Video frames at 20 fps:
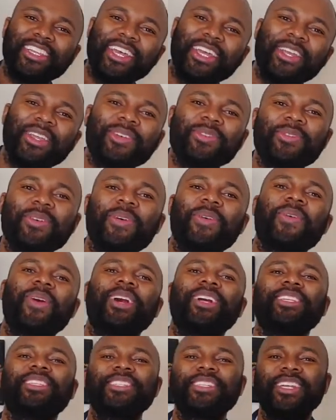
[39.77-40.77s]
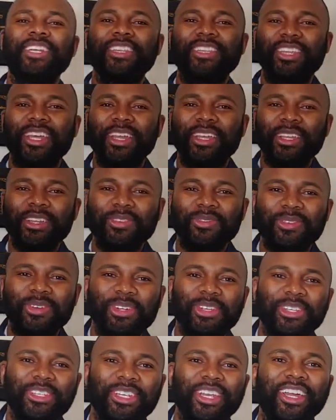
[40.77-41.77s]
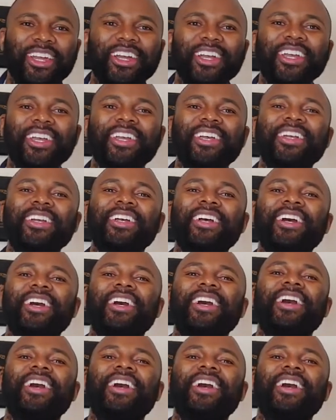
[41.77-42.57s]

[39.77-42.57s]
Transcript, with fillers: thank you for watching, thank you for sharing